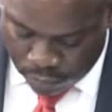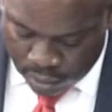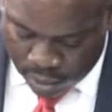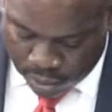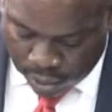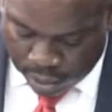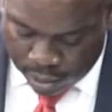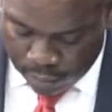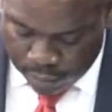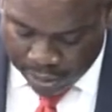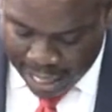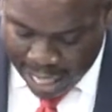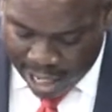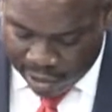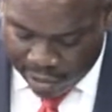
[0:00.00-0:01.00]
Sir, the
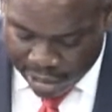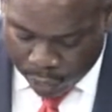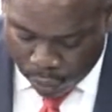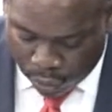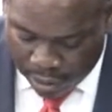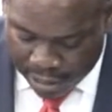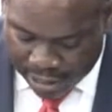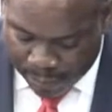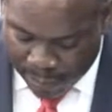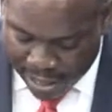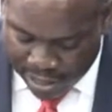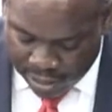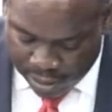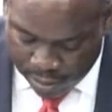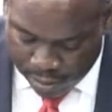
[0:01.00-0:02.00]
aggregate total
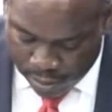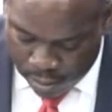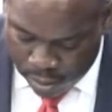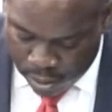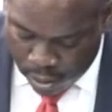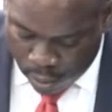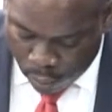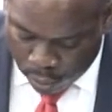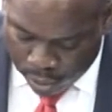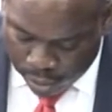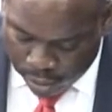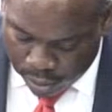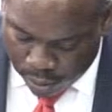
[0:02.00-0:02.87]
expenses were